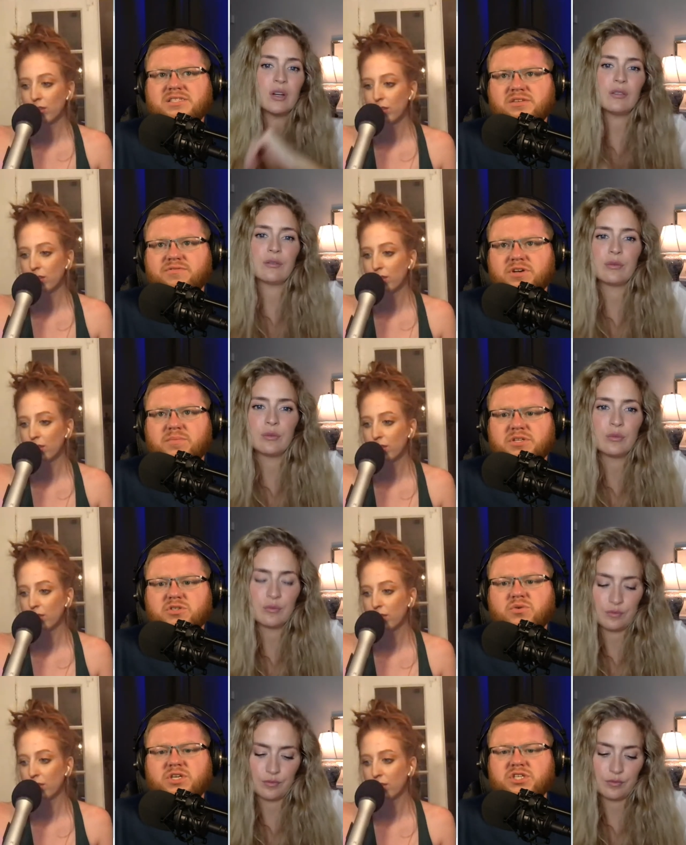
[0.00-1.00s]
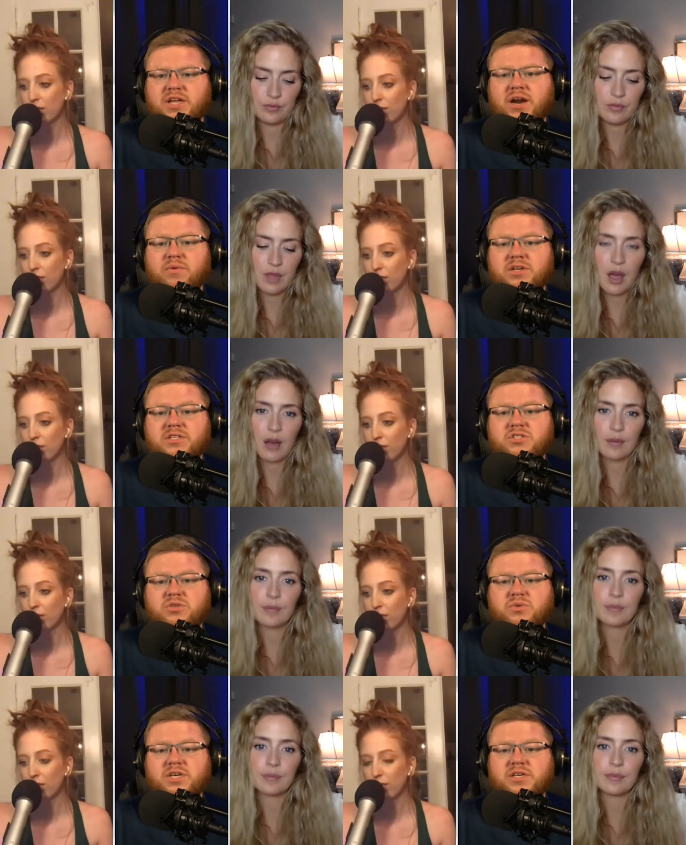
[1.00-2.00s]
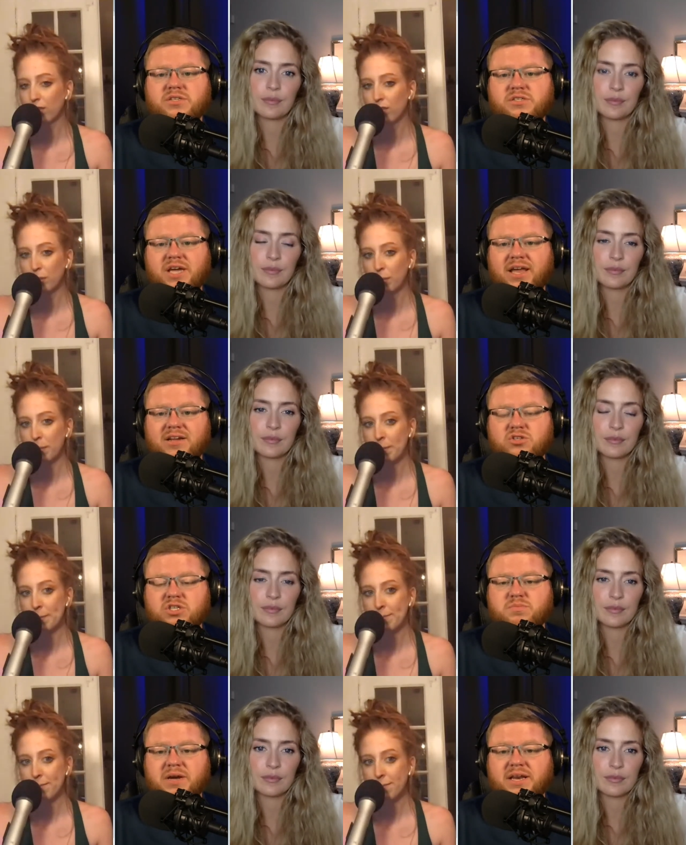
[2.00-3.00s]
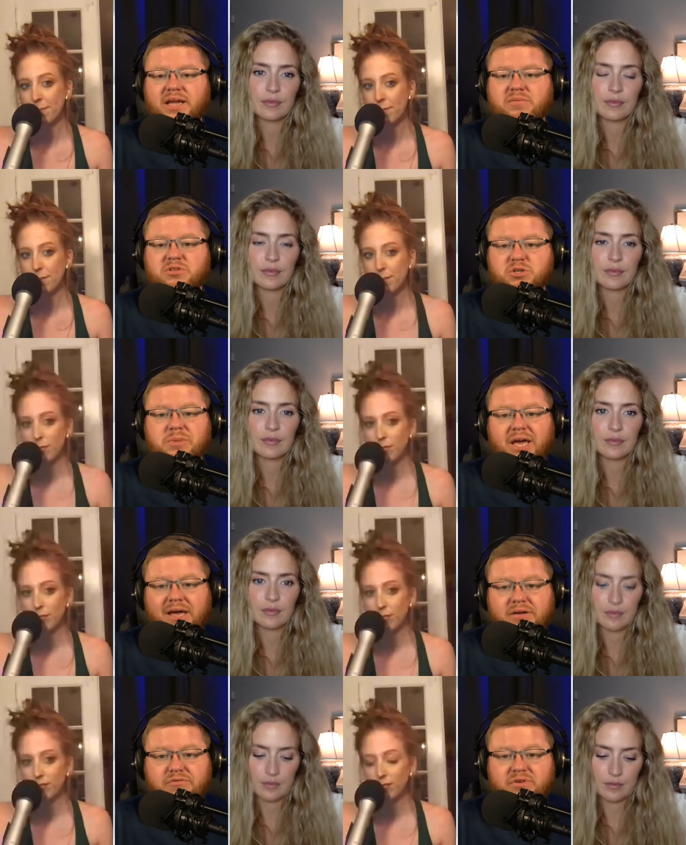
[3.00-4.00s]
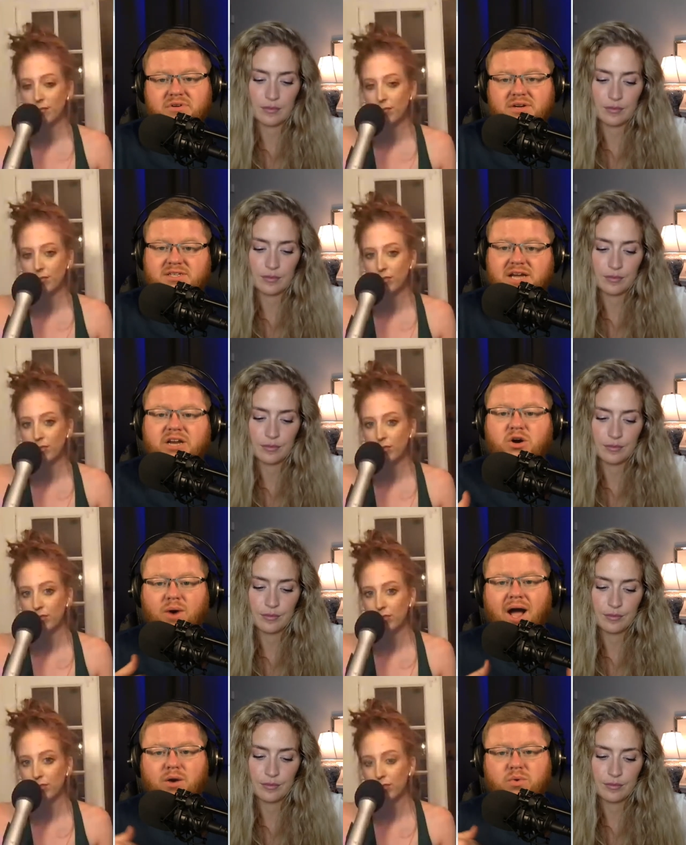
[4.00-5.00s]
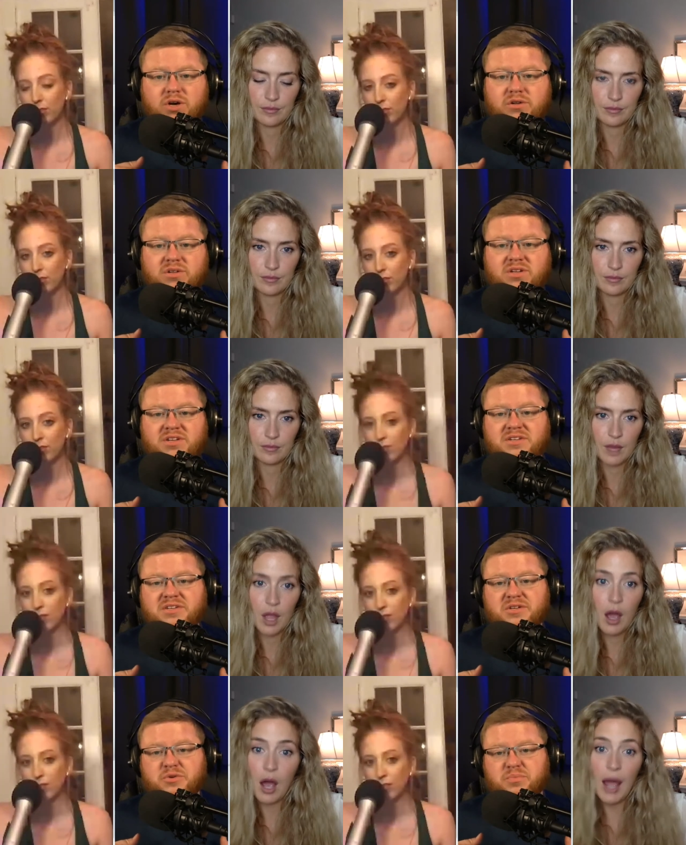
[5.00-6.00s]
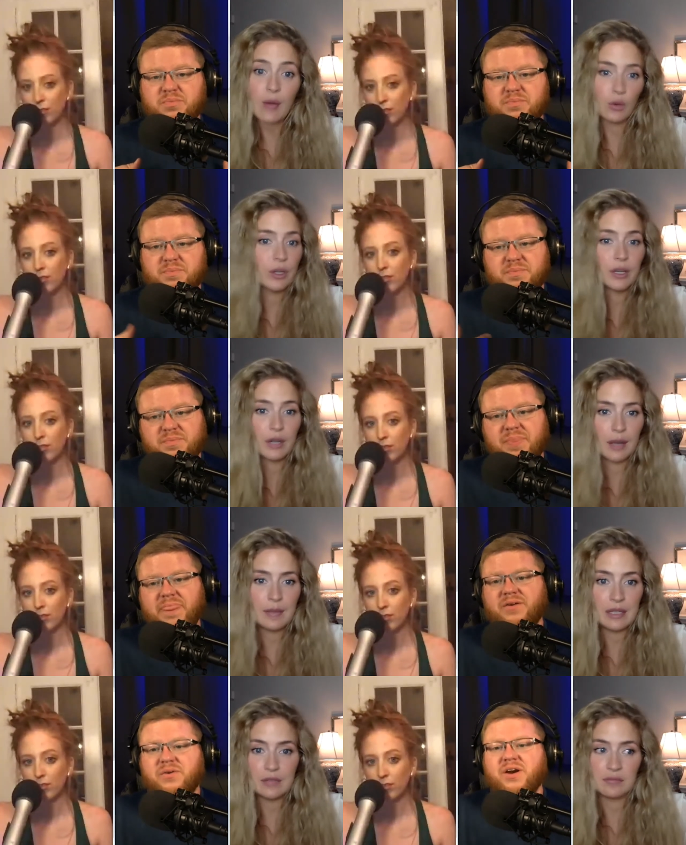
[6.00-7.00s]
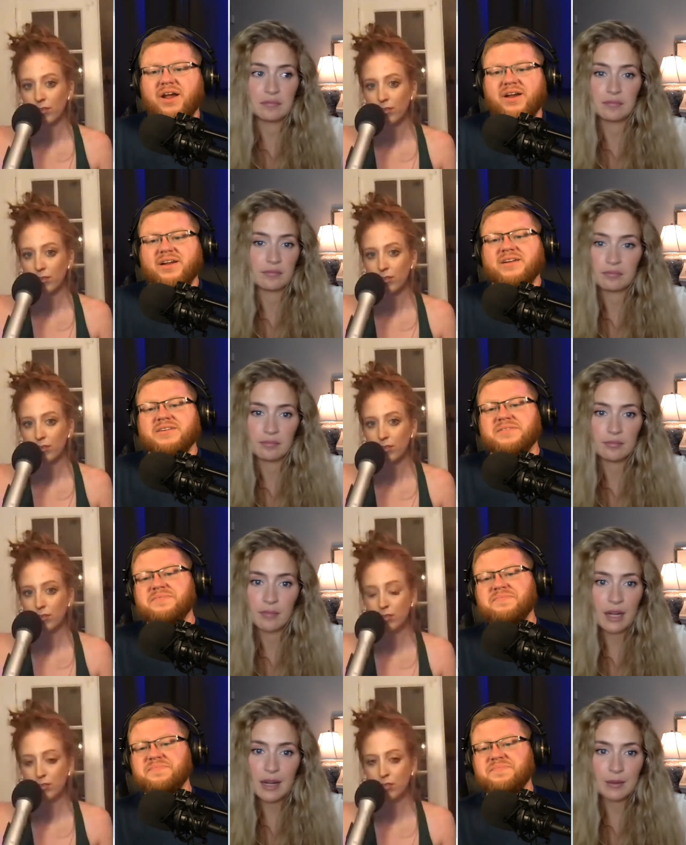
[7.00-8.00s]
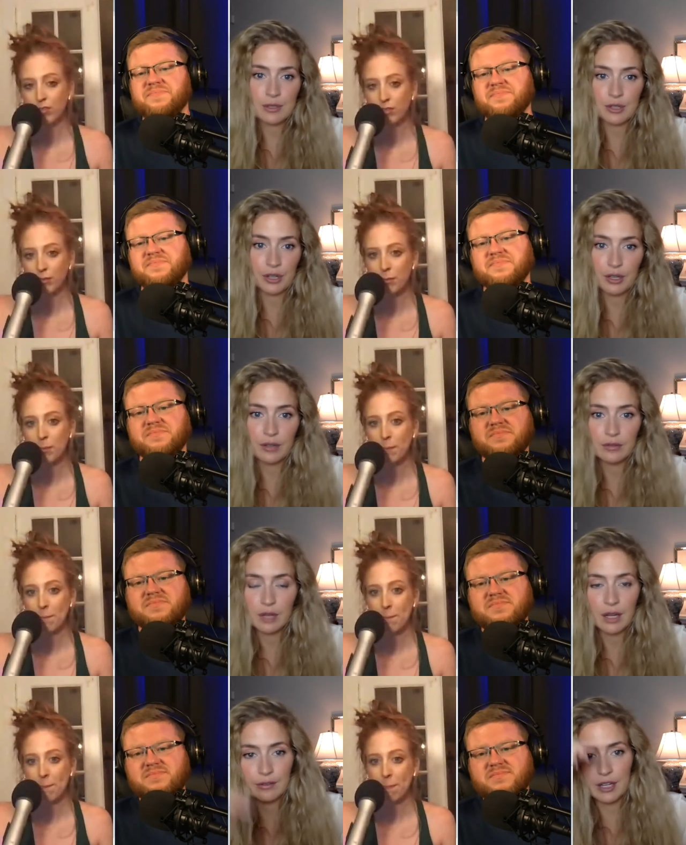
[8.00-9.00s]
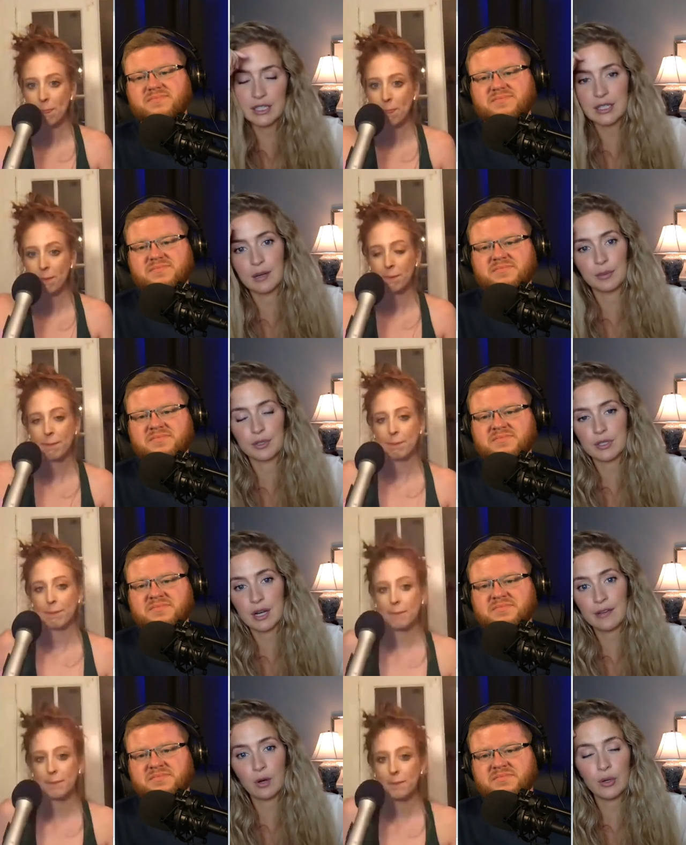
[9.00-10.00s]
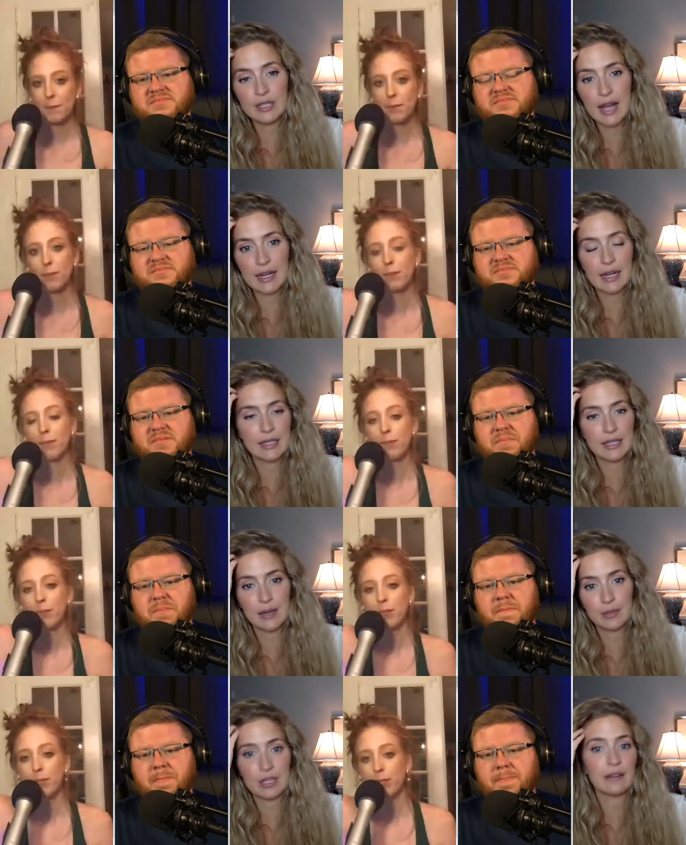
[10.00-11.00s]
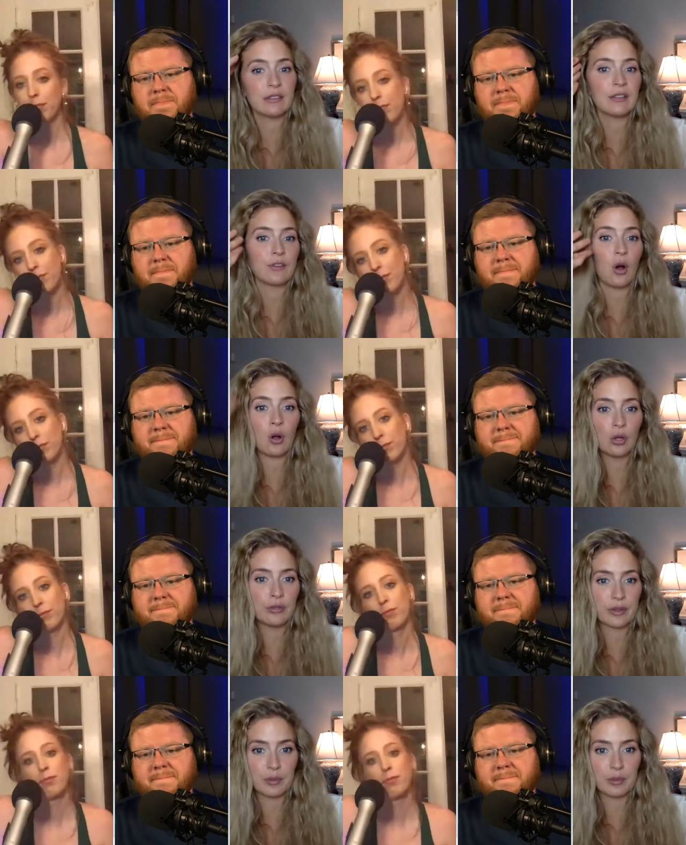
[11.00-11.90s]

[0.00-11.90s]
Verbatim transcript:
Speaker 1: the fundamental question that I run into is, can I trust my neighbor to behave? Because I know I will.
Speaker 2: I would. I mean, right. My neighbors are good. I have nice neighbors, and I've always had nice neighbors. I've lived all over